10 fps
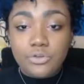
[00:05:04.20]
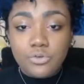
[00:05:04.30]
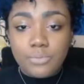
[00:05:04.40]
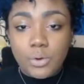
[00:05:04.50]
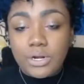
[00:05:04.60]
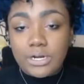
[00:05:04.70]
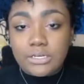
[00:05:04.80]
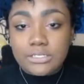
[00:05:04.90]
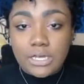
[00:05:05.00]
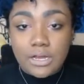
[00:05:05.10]

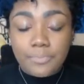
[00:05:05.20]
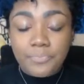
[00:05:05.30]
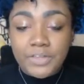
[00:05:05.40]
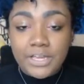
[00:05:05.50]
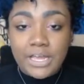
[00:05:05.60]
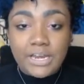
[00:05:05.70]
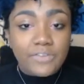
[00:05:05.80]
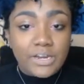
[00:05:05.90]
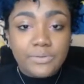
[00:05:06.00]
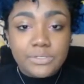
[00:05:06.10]
Mochanas. And if
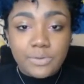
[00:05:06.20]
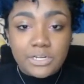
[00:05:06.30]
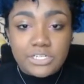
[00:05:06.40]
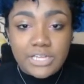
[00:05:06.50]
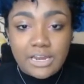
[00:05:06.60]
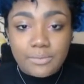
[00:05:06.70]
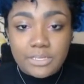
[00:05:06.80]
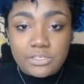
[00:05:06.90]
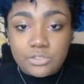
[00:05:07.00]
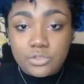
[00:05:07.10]
anyone's watched the
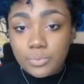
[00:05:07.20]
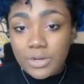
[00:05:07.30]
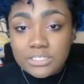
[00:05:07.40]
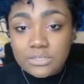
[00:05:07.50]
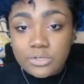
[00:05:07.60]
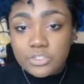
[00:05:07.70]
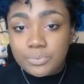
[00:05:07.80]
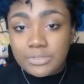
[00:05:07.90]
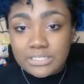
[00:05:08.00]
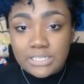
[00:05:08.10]
animes Tsubasa or
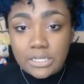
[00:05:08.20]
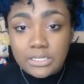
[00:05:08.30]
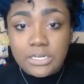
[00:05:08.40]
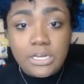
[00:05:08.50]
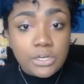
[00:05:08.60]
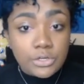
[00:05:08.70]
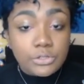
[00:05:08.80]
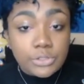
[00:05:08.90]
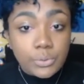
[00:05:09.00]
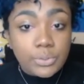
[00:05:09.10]
Triple X Holic, you'll
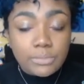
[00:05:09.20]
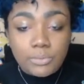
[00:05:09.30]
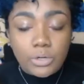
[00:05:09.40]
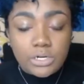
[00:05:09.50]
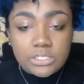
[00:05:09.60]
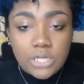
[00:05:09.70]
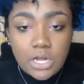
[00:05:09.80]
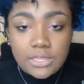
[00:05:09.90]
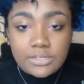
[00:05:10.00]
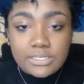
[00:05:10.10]
know what the Mochanas are.
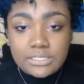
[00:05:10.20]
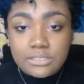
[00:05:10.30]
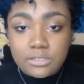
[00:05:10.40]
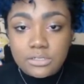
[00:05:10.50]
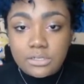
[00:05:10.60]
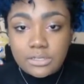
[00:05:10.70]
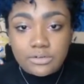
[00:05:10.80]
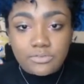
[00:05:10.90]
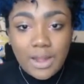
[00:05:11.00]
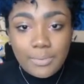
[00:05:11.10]
They're these little
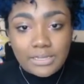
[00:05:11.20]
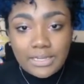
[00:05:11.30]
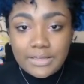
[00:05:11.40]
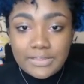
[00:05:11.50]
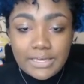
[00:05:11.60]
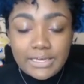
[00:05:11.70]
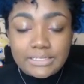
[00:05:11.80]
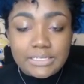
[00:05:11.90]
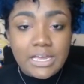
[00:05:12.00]
rabbit-like things.